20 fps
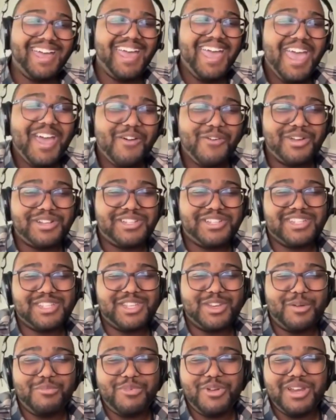which is,
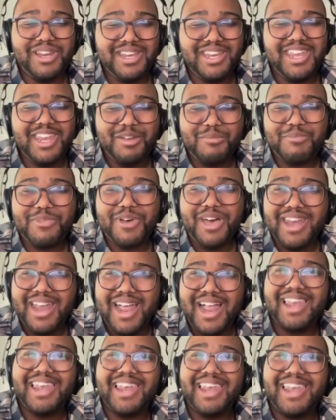pretty neat. But
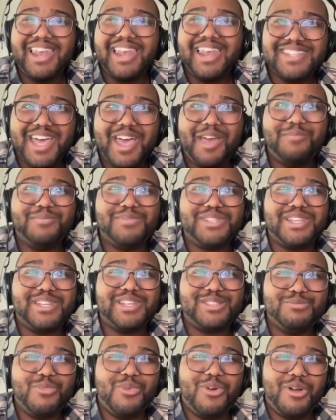a lot of times
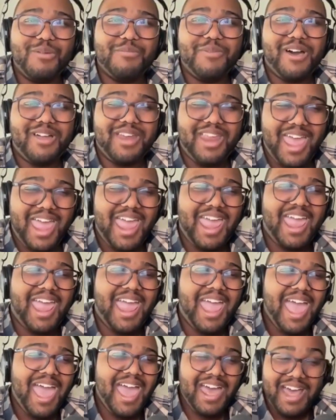it's more about,
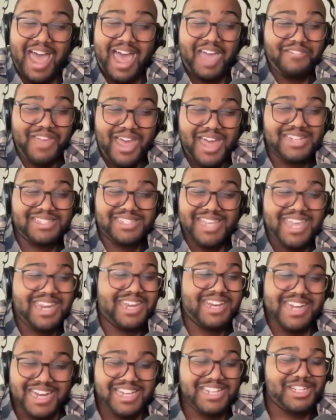hey, I've got data
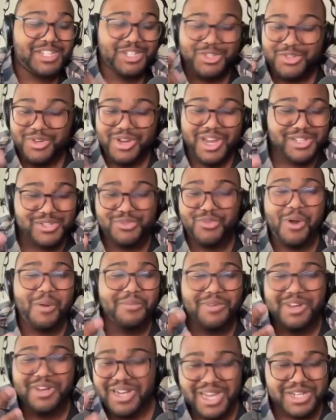and I need to
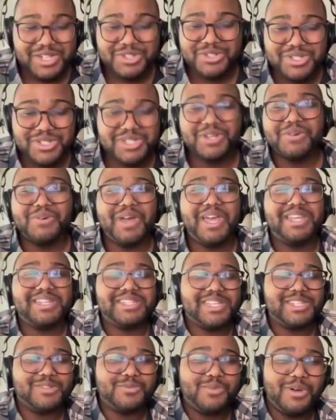transform it in interesting ways.
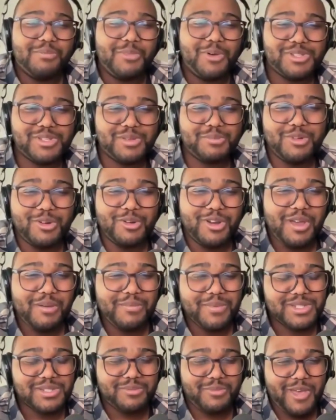That's what most of
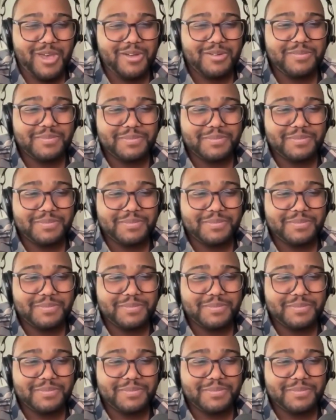programming is about.